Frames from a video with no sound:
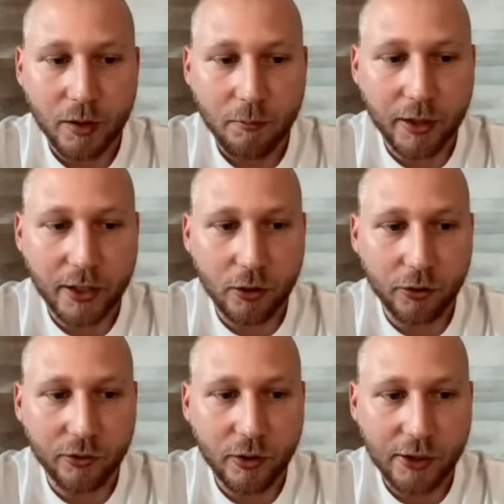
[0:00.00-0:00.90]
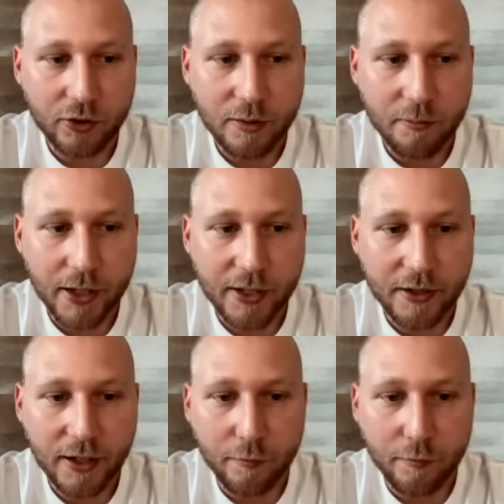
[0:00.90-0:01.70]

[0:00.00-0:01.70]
But I also actually made a